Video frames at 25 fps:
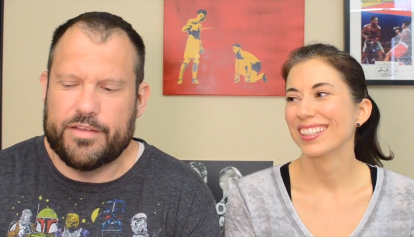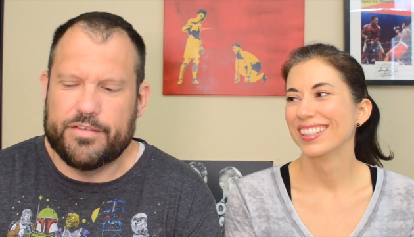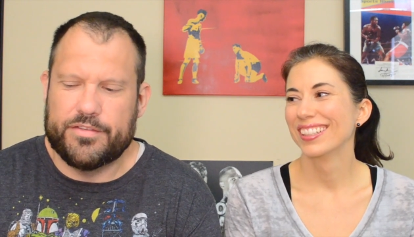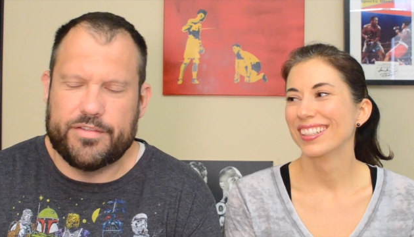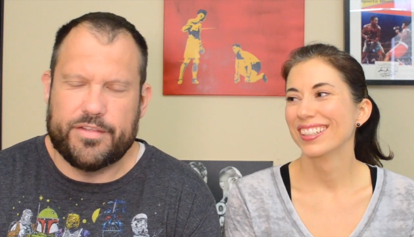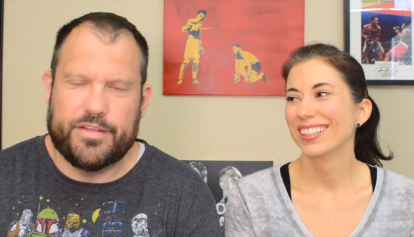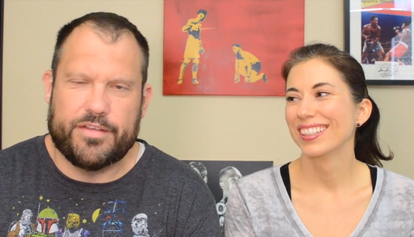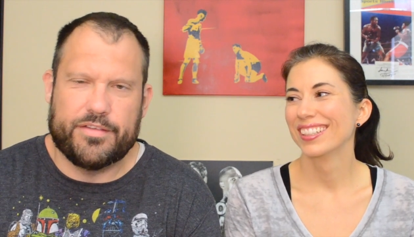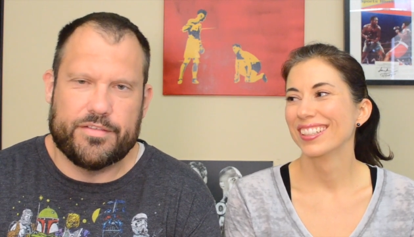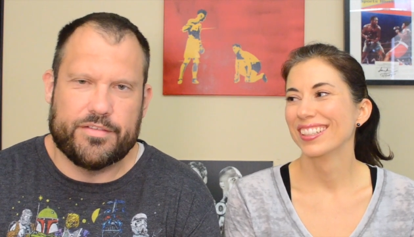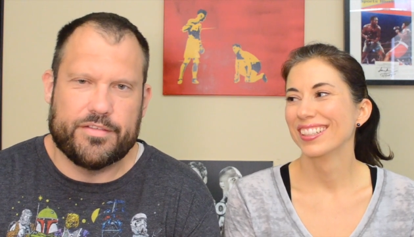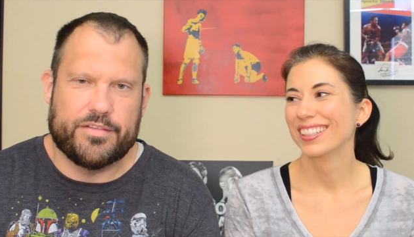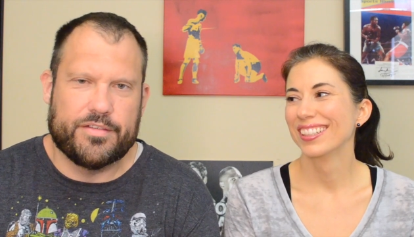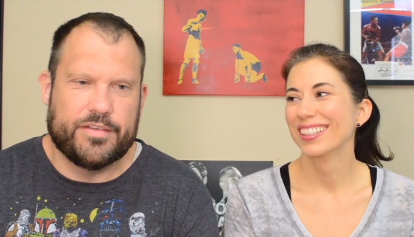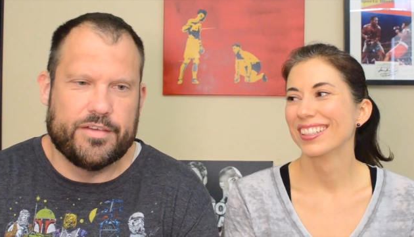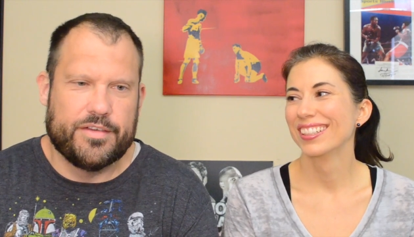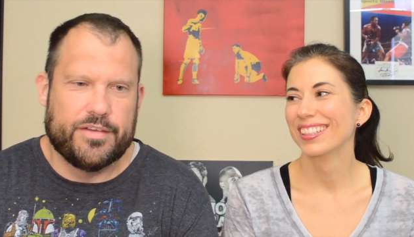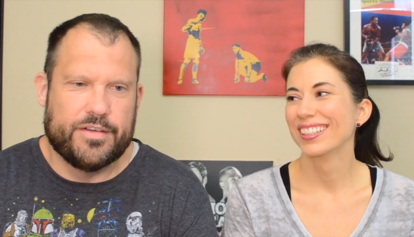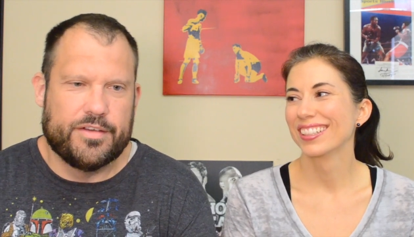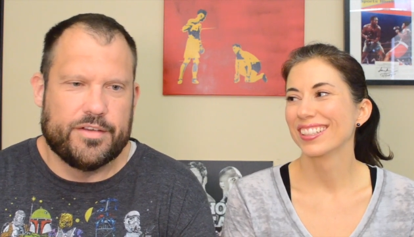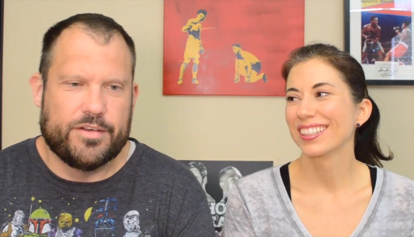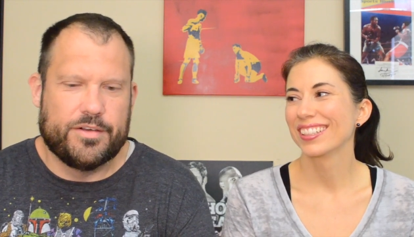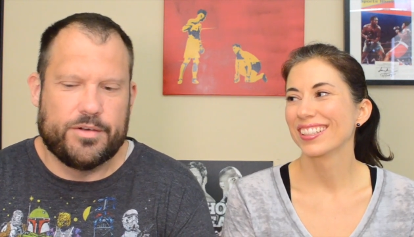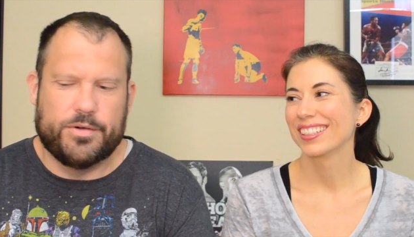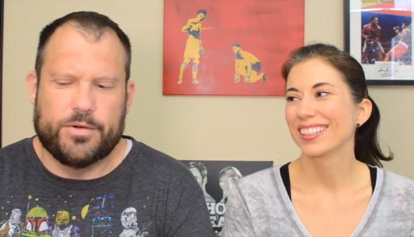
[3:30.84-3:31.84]
Speaker 1: is this?
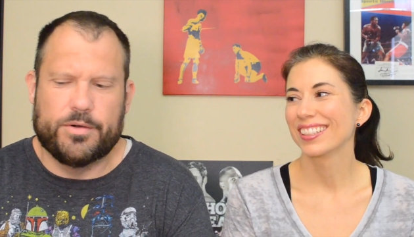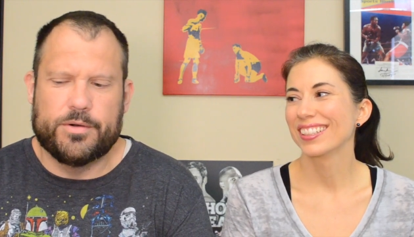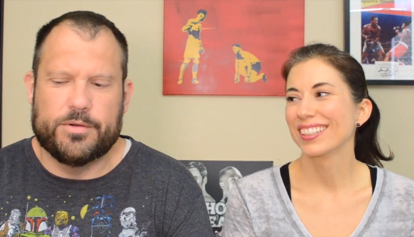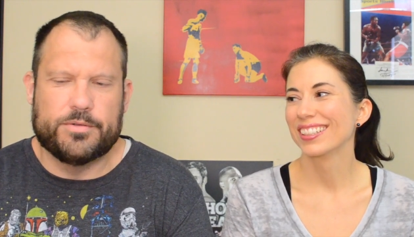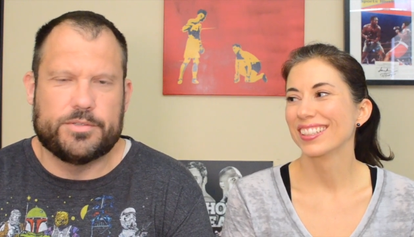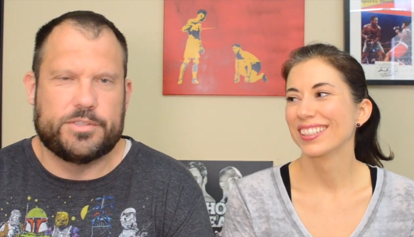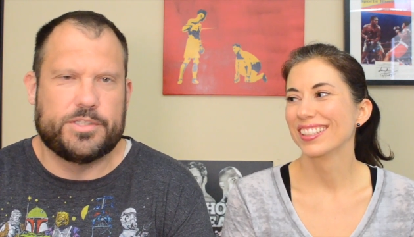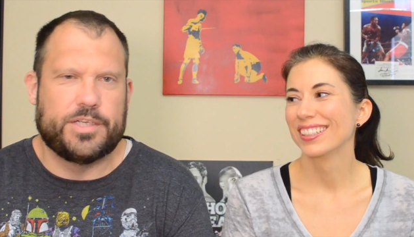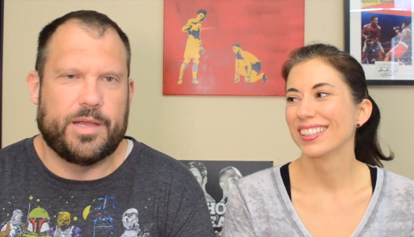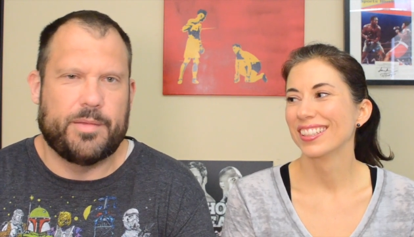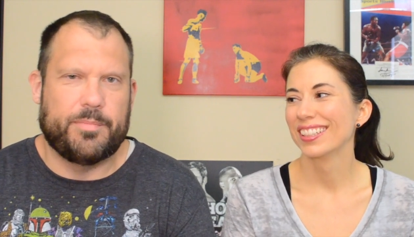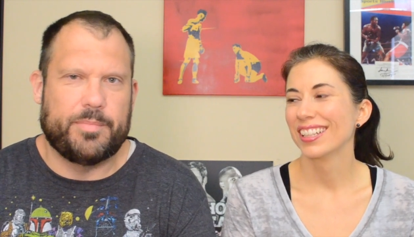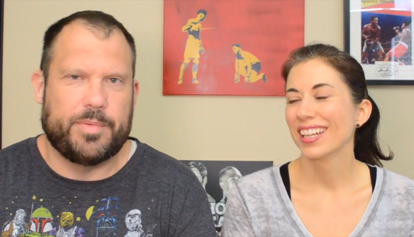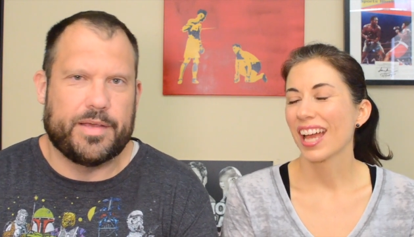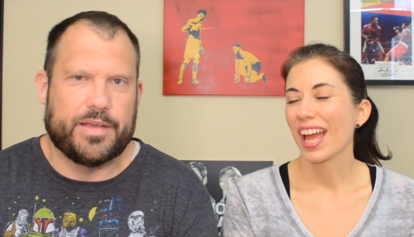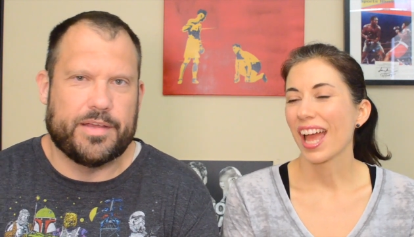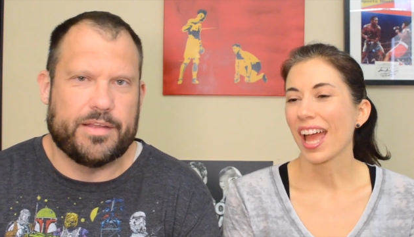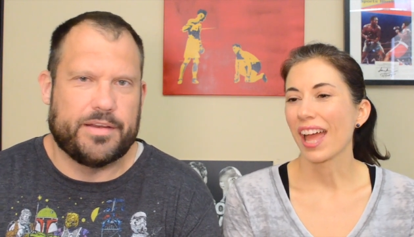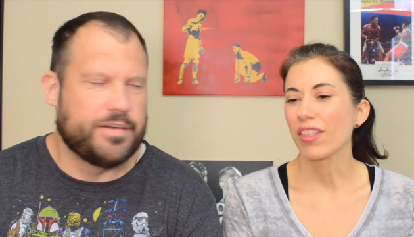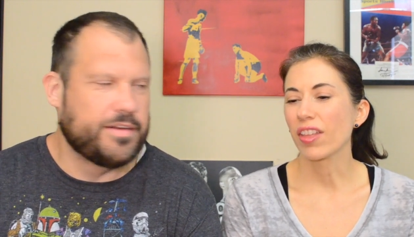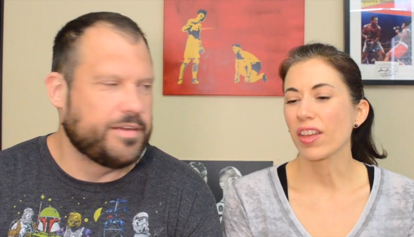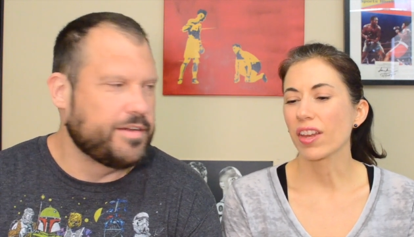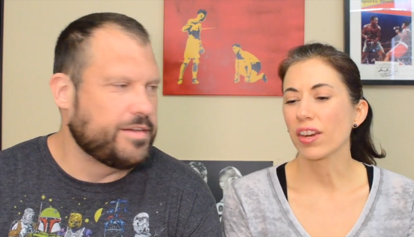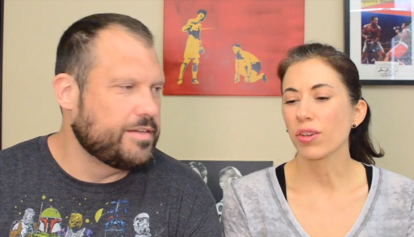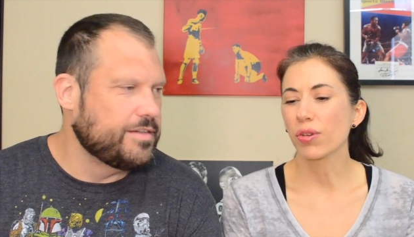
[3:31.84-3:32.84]
Coral Champion.
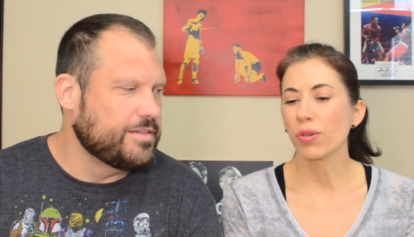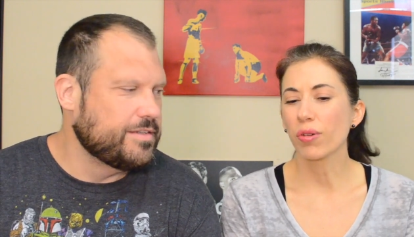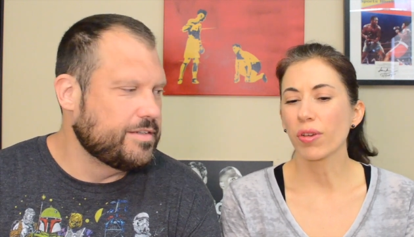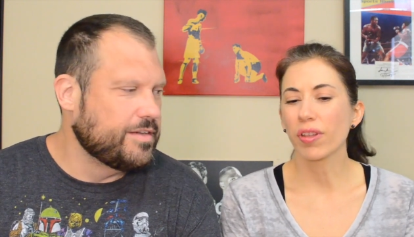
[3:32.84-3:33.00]
And then who